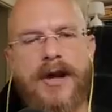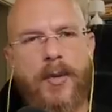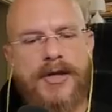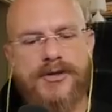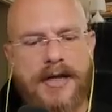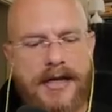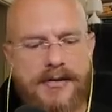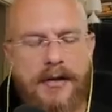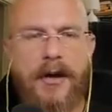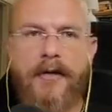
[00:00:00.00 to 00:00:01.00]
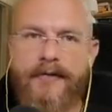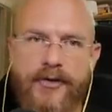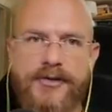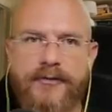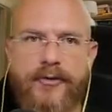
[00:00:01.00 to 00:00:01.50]
And I want you guys,
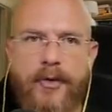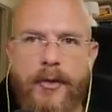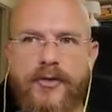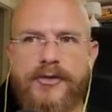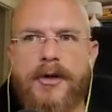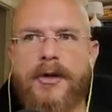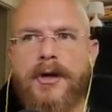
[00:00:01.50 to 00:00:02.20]
first and foremost,